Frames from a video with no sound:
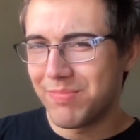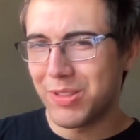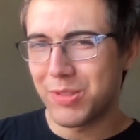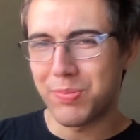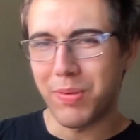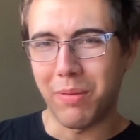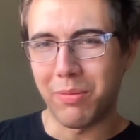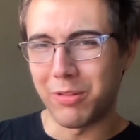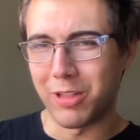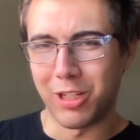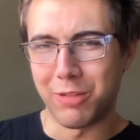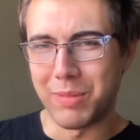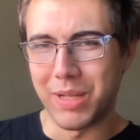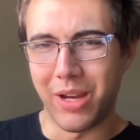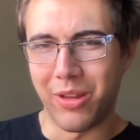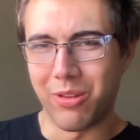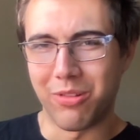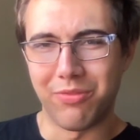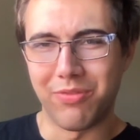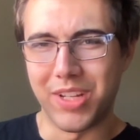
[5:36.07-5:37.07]
there's probably going
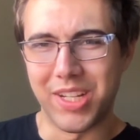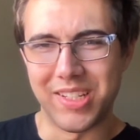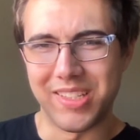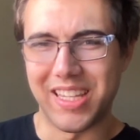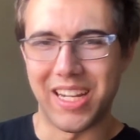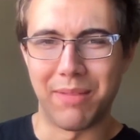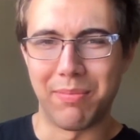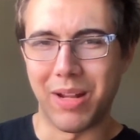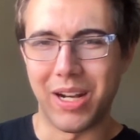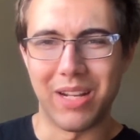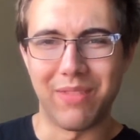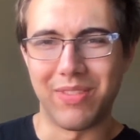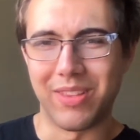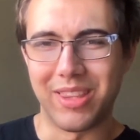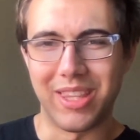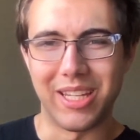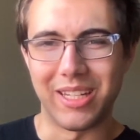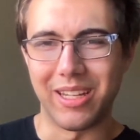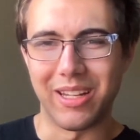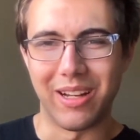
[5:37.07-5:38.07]
to be other fees that I'm not
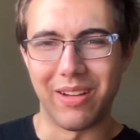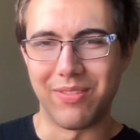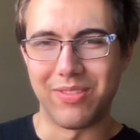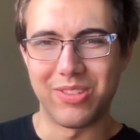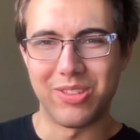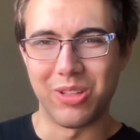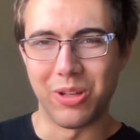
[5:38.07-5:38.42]
even thinking of,